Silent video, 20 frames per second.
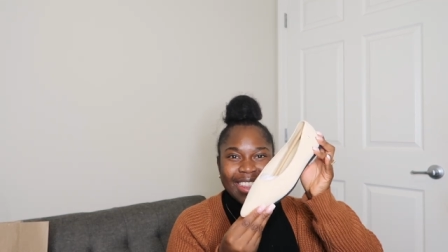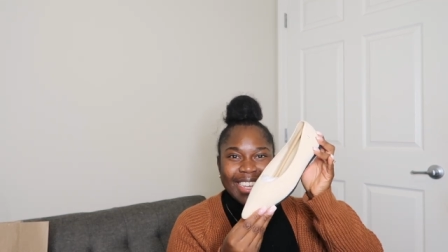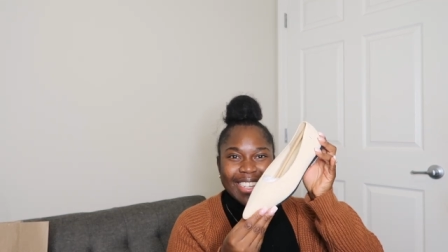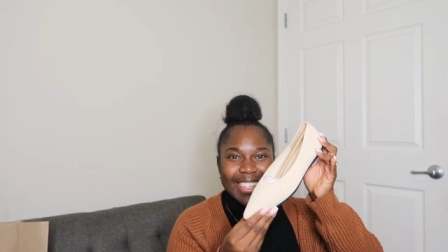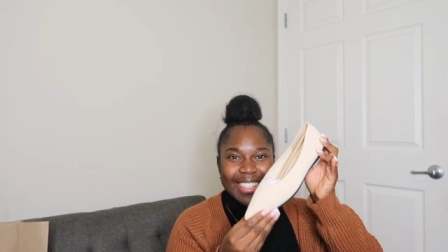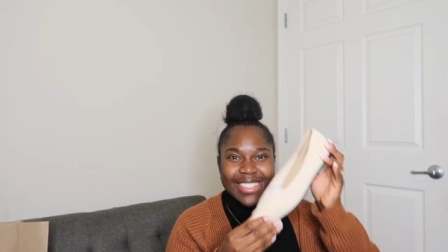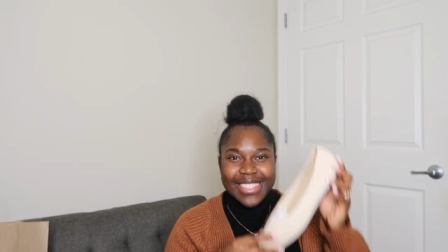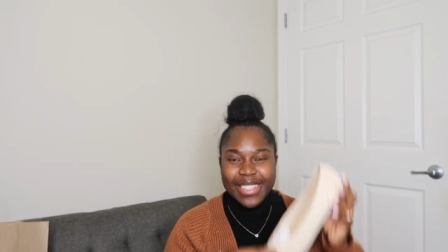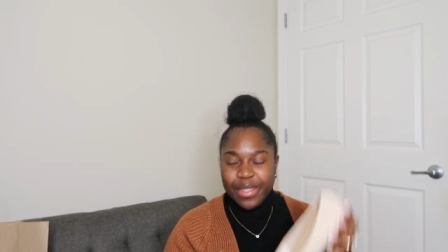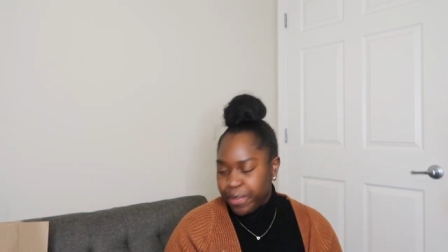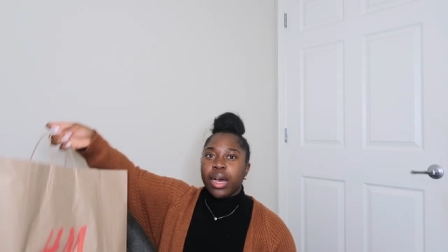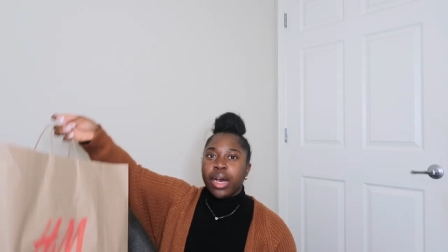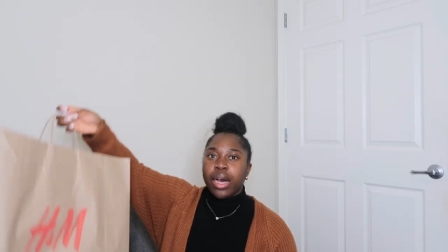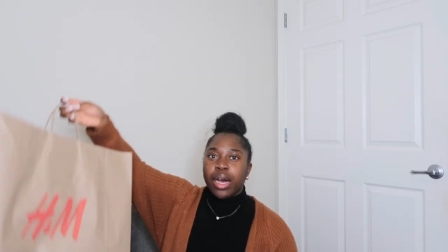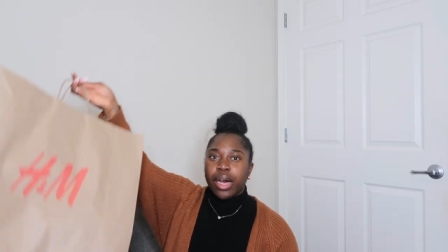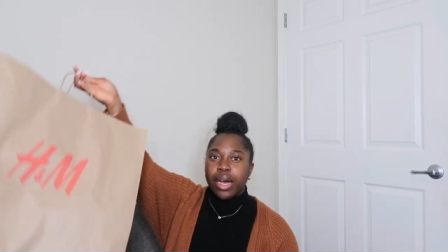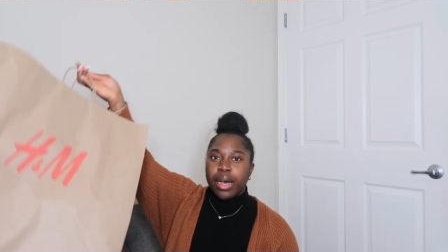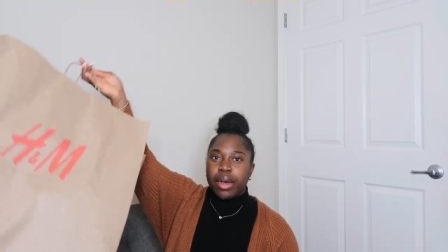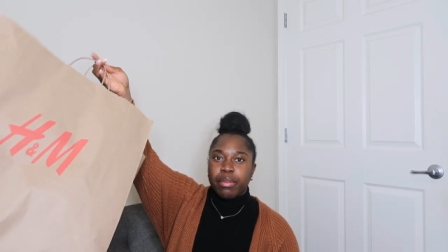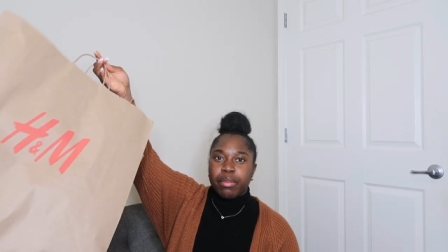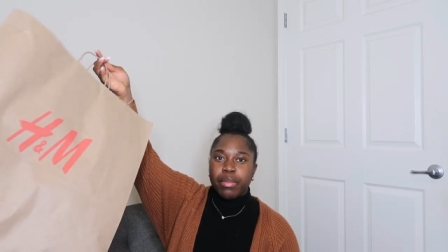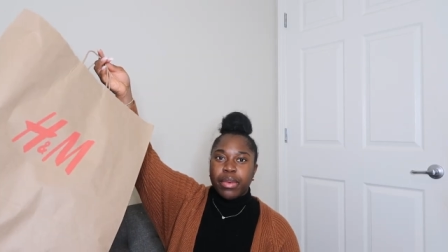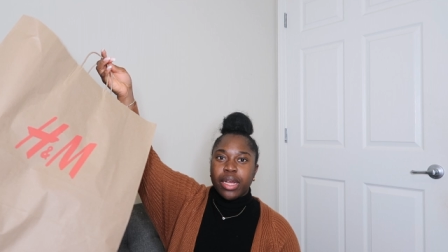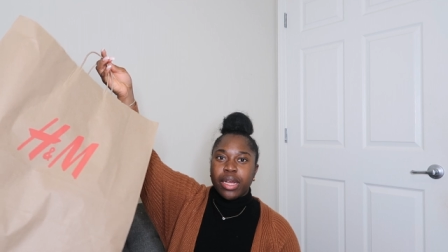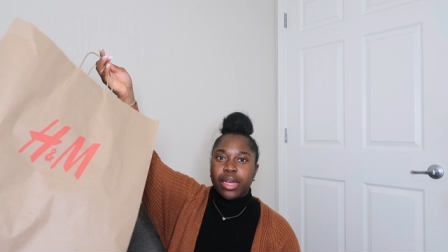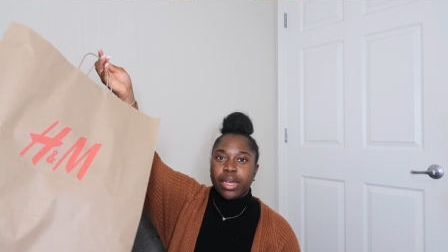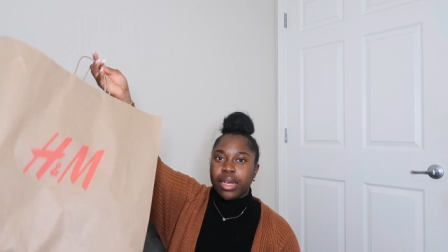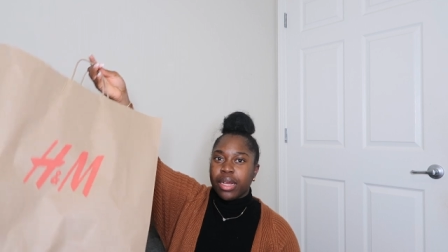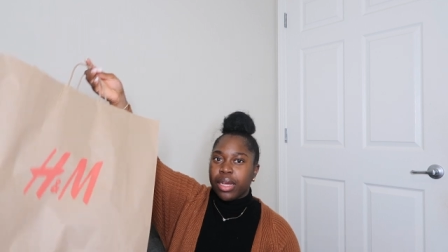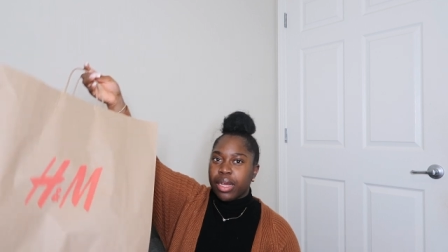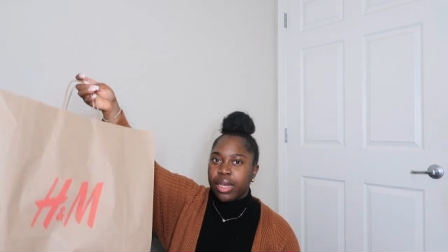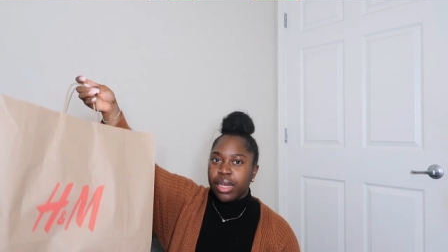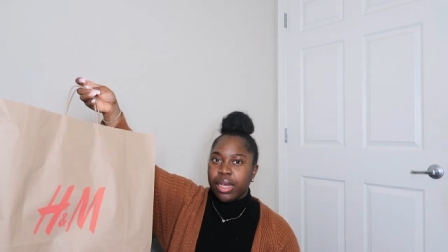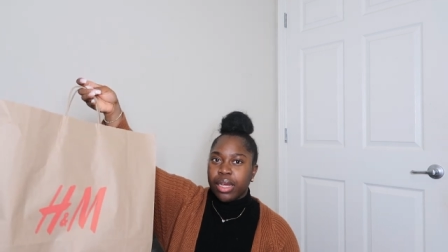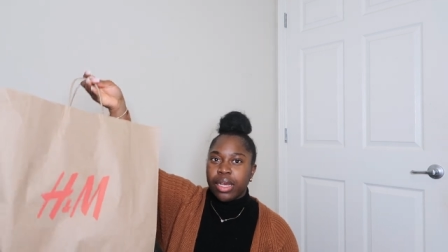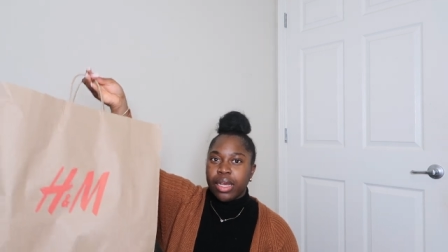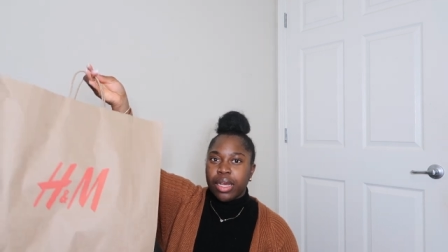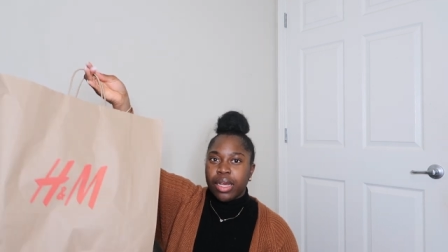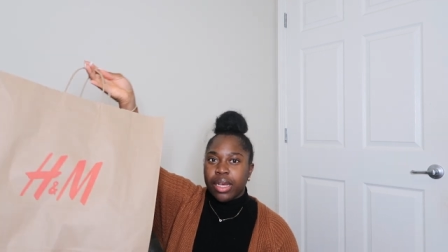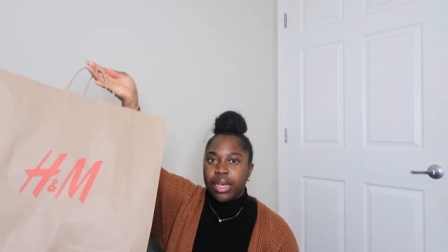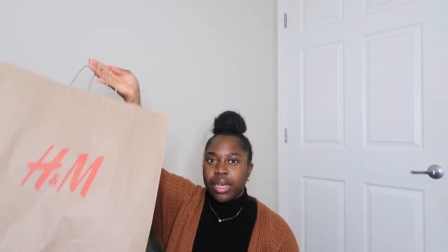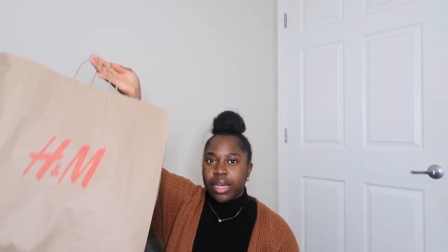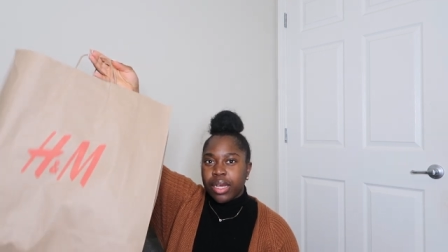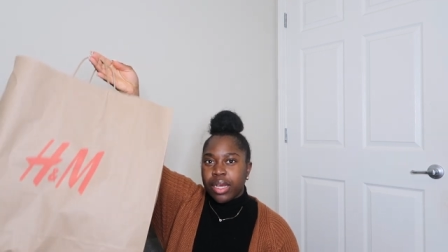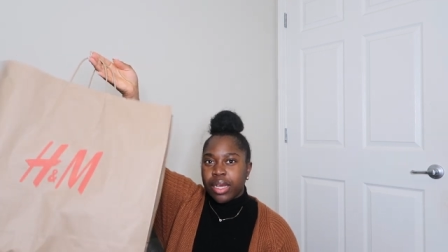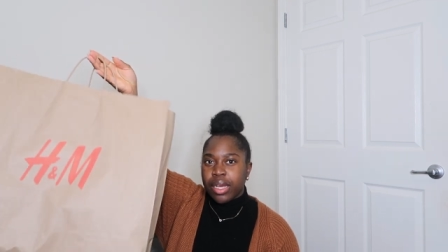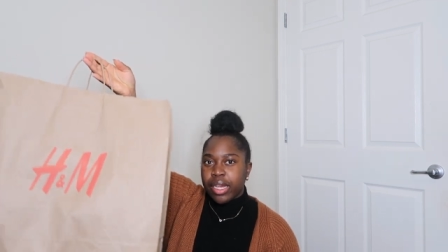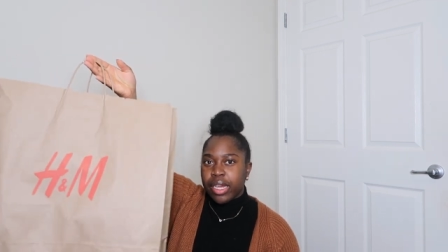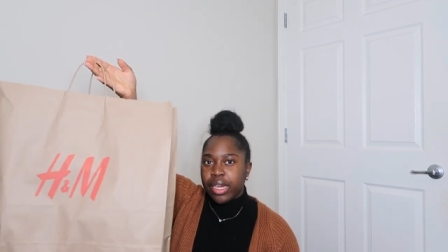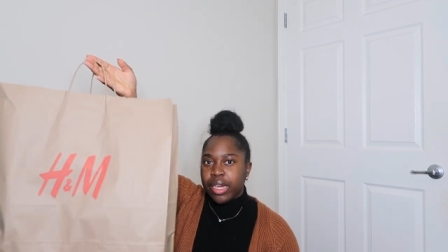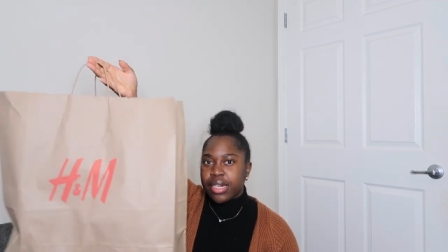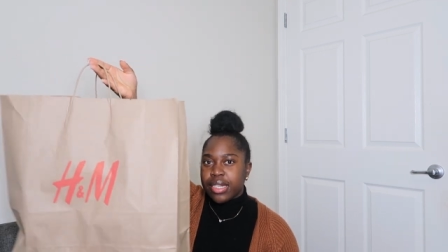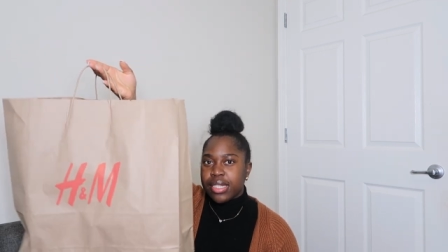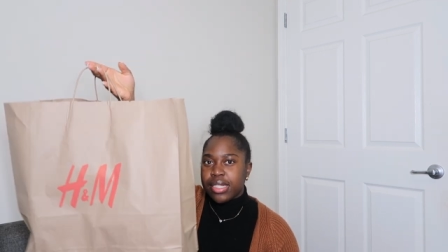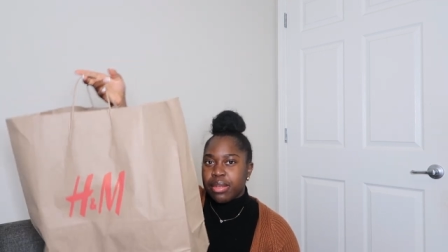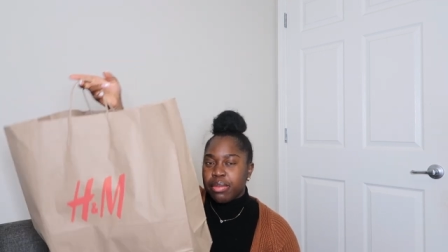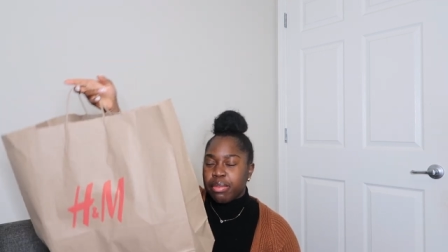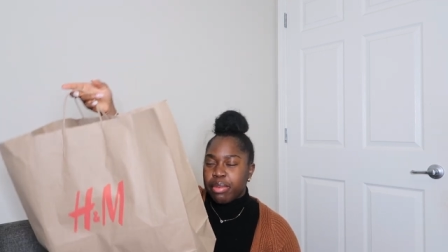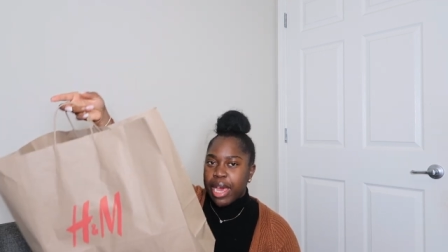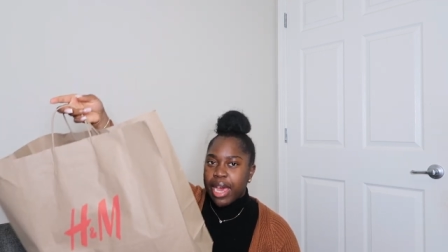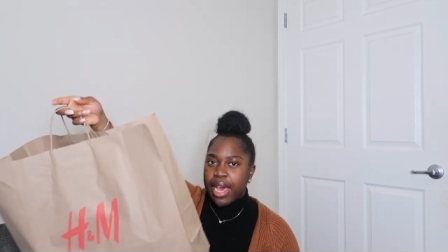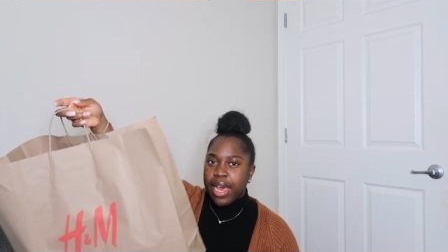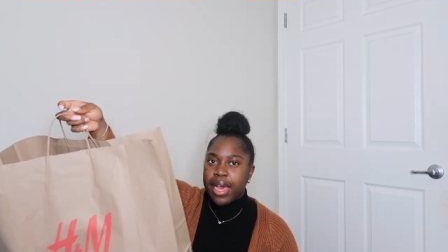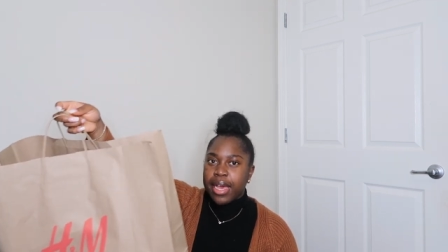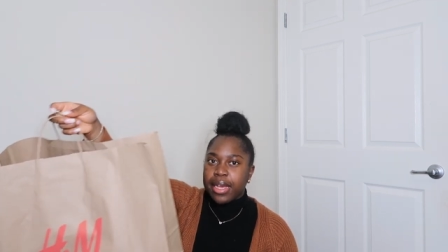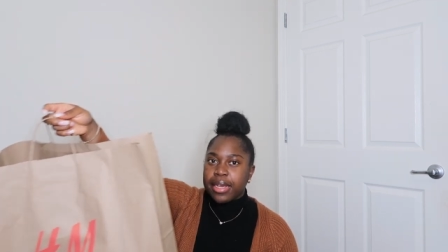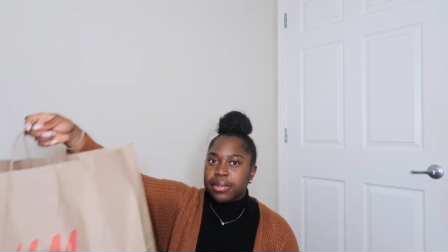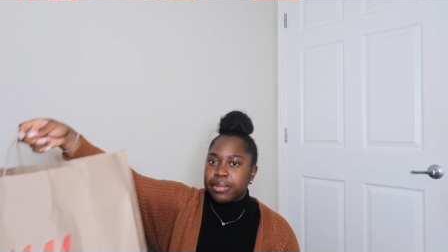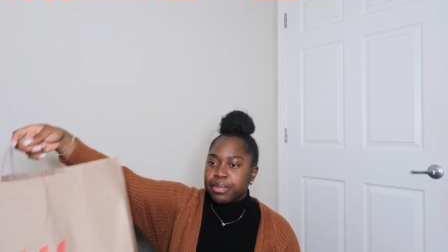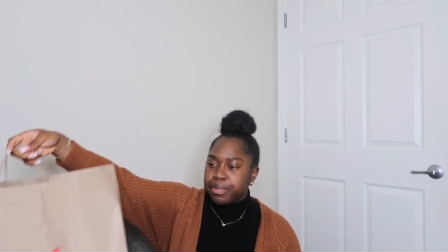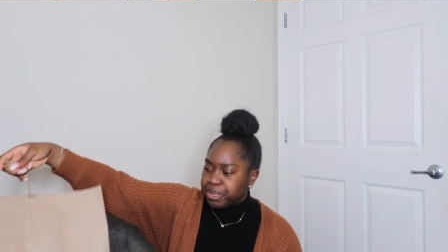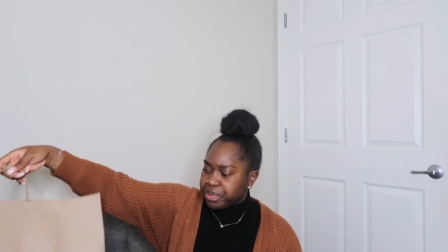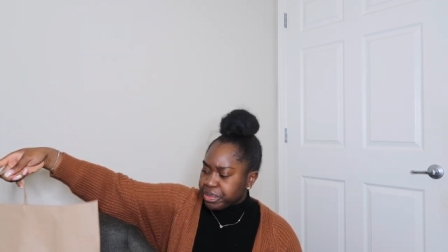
these. Um, here's the bag.